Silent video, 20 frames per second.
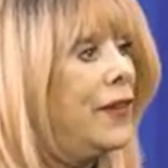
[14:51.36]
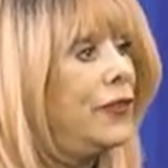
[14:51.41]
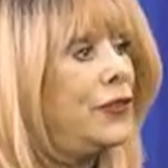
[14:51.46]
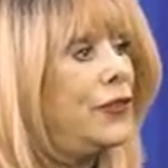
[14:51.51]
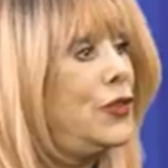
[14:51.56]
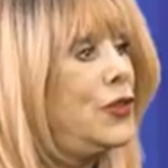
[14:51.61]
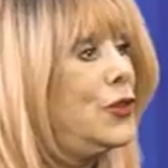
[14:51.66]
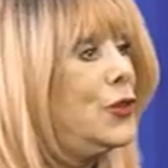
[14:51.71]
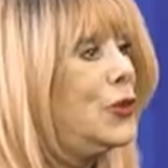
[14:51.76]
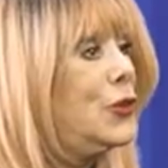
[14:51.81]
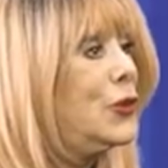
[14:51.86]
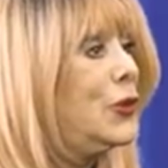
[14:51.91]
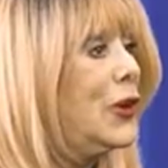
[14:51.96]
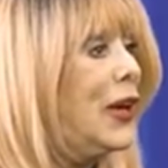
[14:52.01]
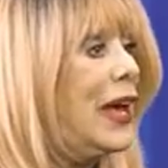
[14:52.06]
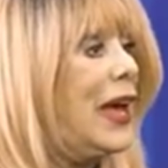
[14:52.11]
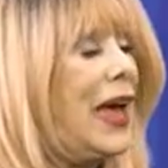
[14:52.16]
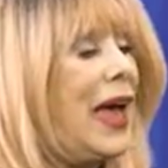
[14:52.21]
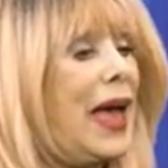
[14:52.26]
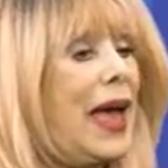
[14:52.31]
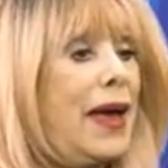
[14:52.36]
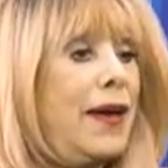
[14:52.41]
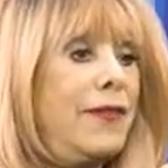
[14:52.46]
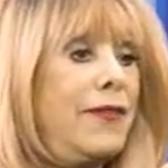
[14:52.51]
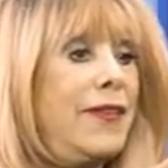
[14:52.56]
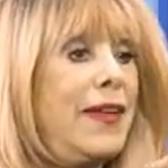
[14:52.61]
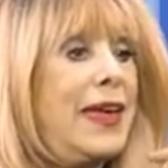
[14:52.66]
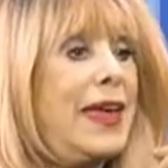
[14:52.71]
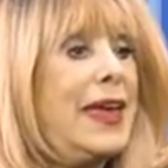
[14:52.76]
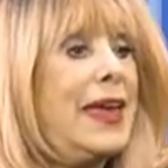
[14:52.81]
You have to
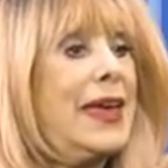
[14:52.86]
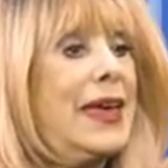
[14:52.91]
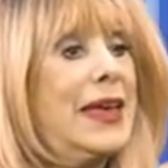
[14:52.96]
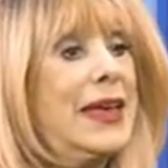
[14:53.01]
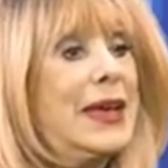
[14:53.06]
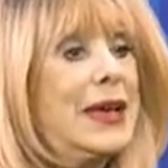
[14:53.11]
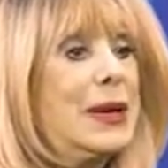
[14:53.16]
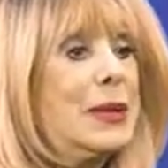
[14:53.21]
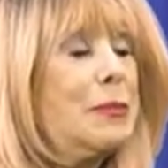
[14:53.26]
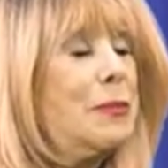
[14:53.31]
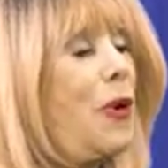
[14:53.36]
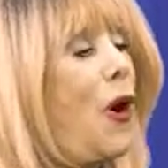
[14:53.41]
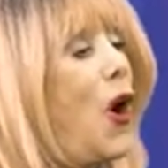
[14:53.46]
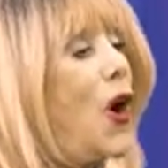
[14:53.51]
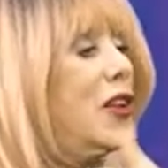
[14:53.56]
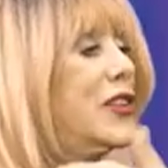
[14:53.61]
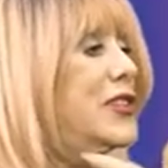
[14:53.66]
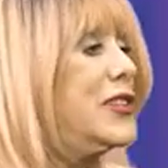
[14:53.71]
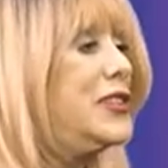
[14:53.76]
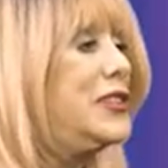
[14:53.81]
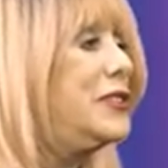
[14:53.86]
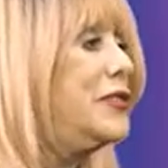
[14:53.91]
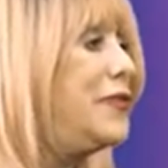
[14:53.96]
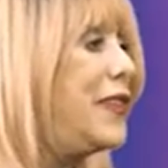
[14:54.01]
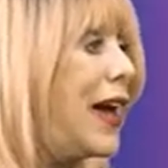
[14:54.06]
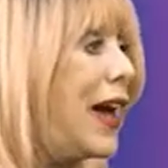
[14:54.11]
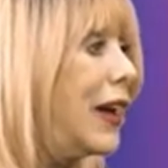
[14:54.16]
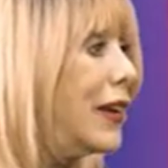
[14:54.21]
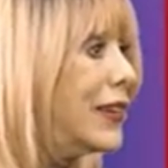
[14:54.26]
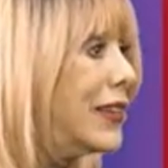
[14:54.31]
have a
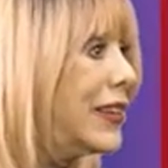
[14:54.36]
positive